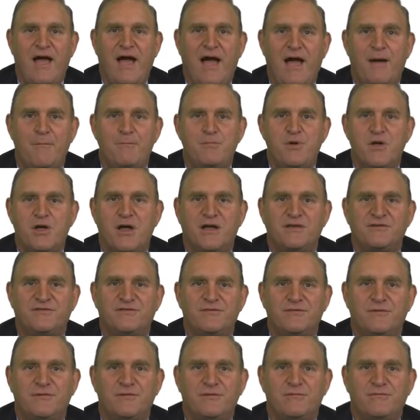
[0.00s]
um,
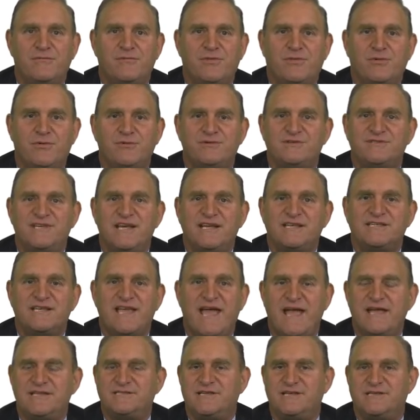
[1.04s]
because through six
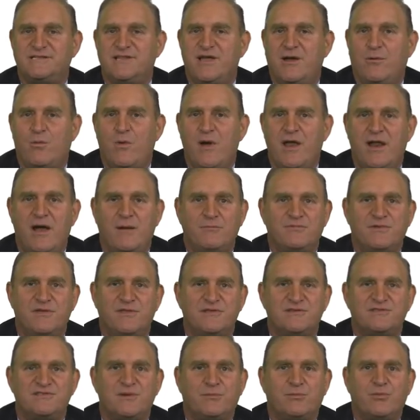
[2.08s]
cases that went up to
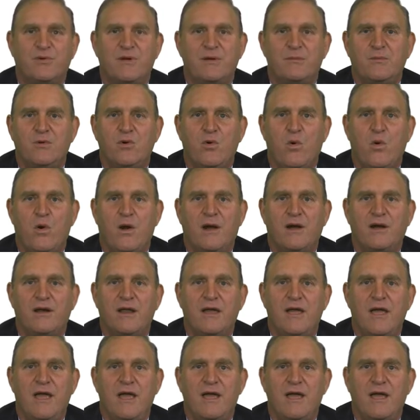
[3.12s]
the Supreme Court,